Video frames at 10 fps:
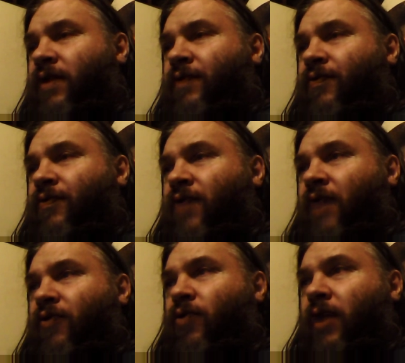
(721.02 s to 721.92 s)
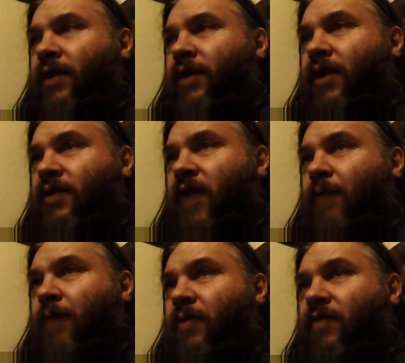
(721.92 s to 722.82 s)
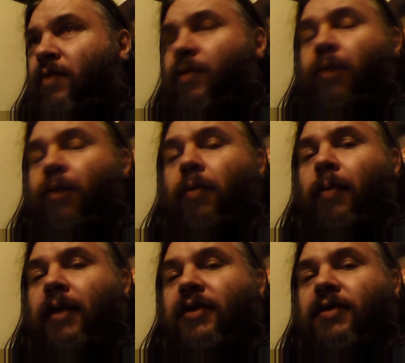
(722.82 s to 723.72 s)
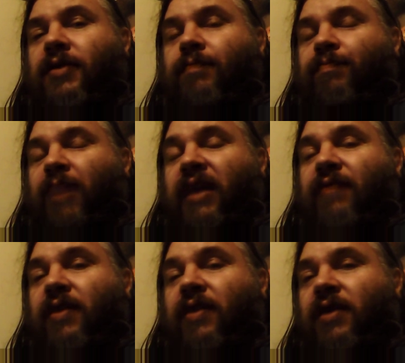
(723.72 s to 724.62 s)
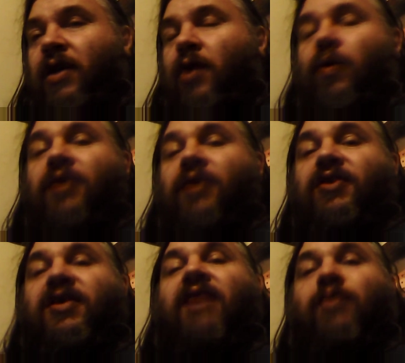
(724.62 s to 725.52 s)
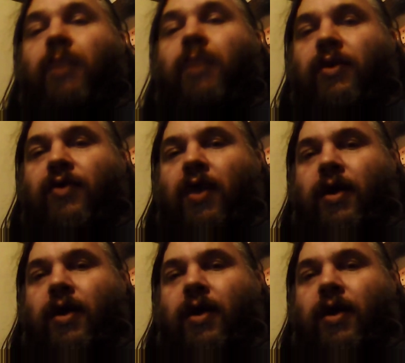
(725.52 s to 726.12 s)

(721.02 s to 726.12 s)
if nothing really does happen, then we probably just believe that, well, it's just heaven when you die.